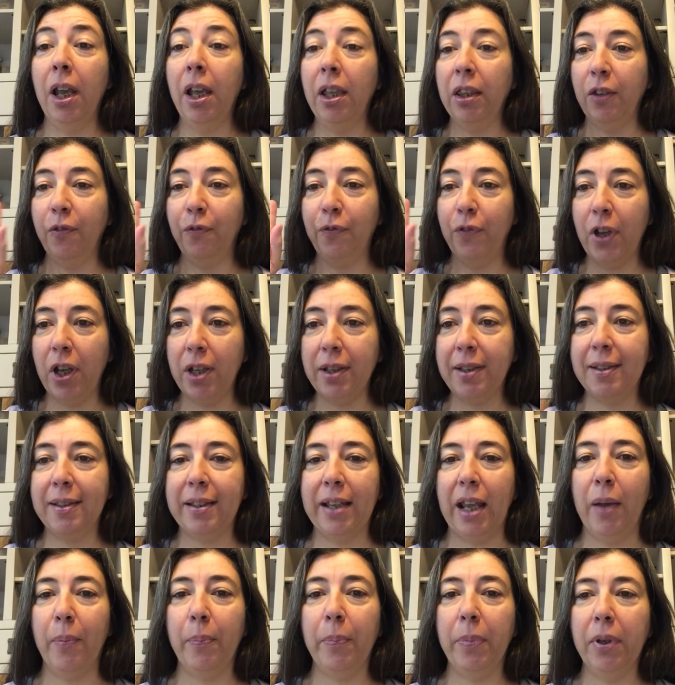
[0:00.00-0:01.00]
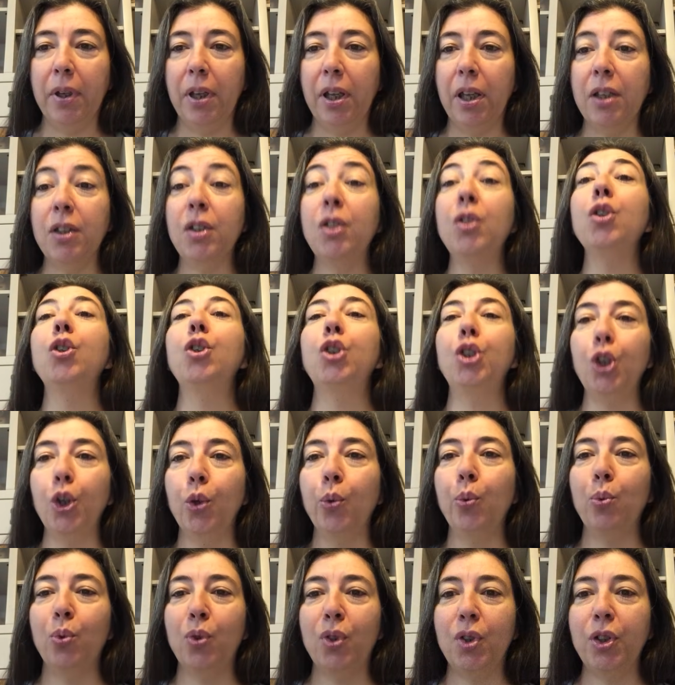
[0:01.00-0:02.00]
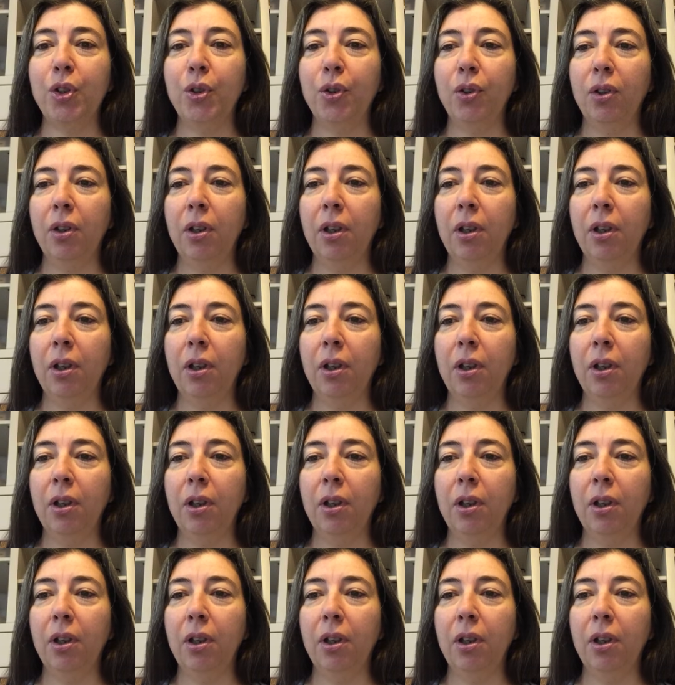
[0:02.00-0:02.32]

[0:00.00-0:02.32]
The first step is to choose.